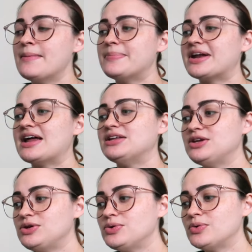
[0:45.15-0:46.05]
But I
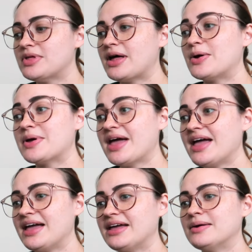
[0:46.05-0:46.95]
knew that,
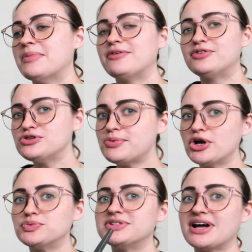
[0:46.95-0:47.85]
okay, my first
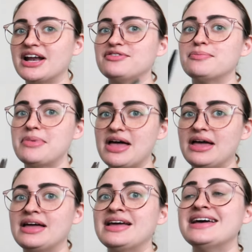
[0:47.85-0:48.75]
box was kind of a meh.
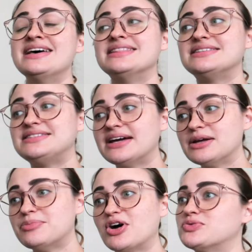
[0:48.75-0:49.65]
The
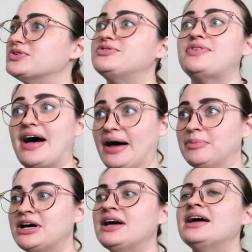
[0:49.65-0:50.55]
second box was fab.